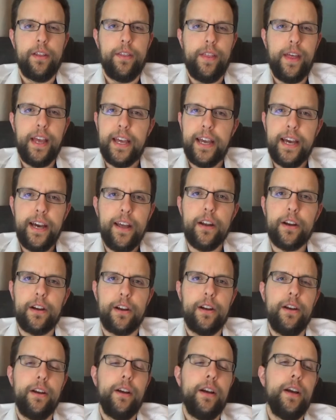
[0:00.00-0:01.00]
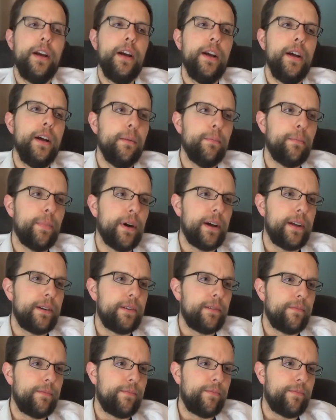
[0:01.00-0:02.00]
they get her, but
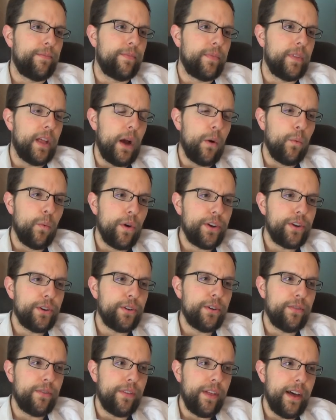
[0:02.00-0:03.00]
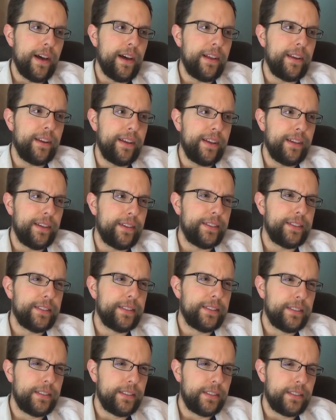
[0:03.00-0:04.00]
I wonder if that
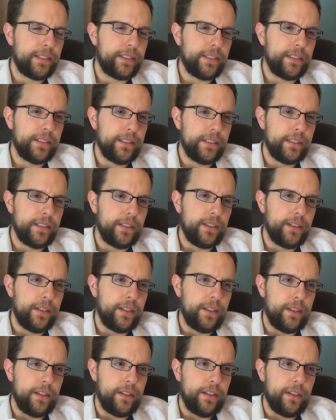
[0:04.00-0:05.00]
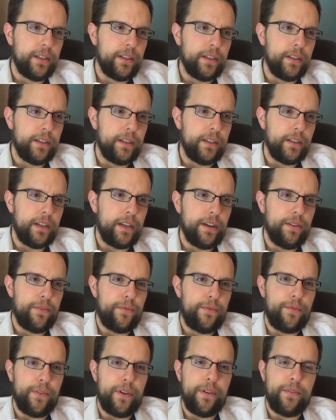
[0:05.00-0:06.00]
is
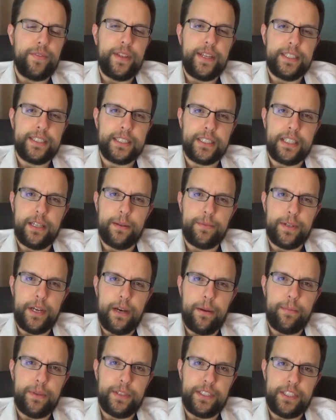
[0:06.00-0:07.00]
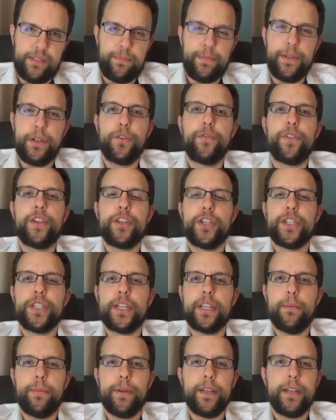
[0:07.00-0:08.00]
if they slipped up and spilled that she's
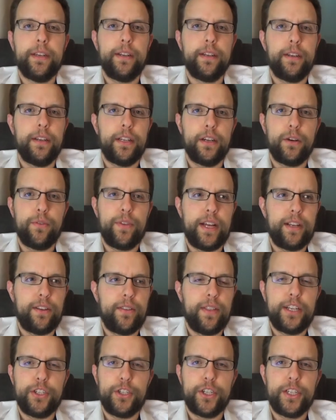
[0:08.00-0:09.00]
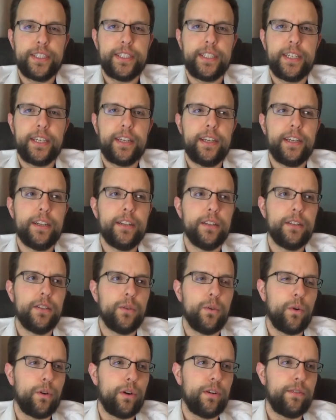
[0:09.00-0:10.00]
going to be, that she doesn't get killed,
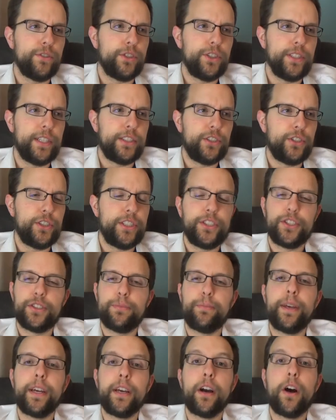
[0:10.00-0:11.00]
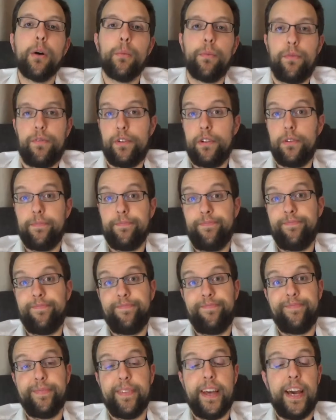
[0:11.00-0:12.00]
or if she's just being hopeful.
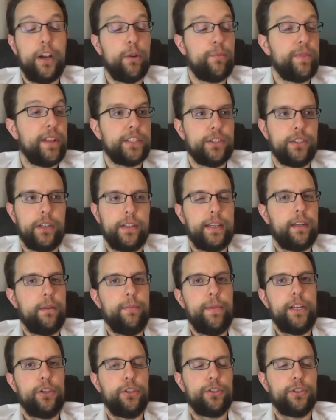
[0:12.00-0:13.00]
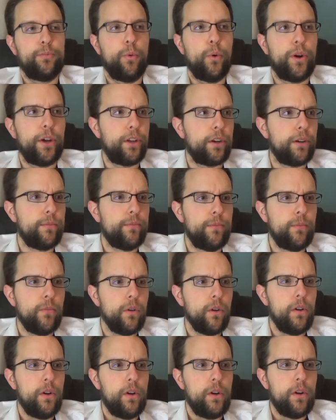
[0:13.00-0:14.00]
I hope that's not like a major spoiler.
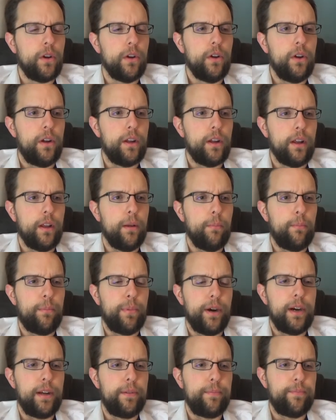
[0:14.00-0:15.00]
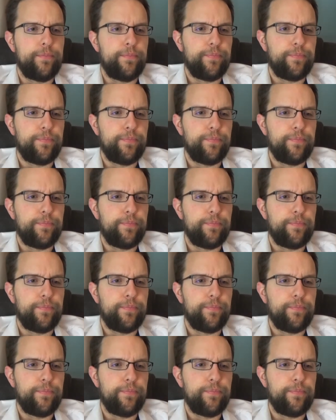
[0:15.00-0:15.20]
But